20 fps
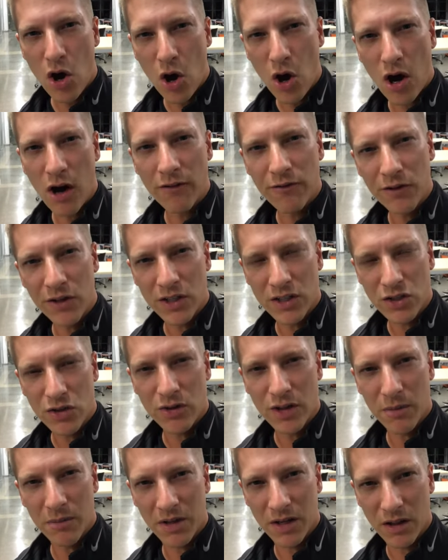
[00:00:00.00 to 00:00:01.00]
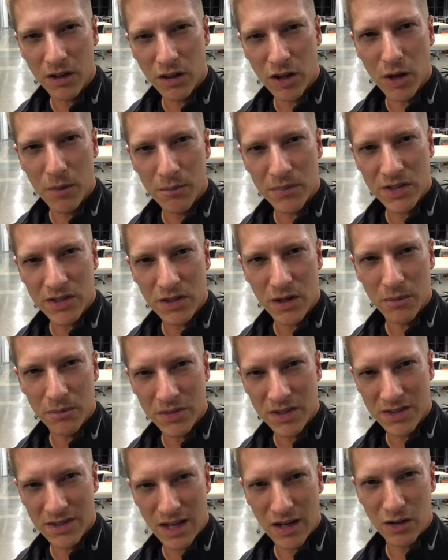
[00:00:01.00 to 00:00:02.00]
offer it to them in a lump
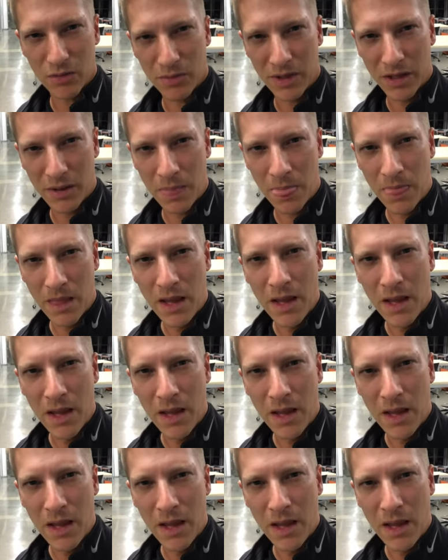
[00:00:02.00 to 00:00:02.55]
sum settlement.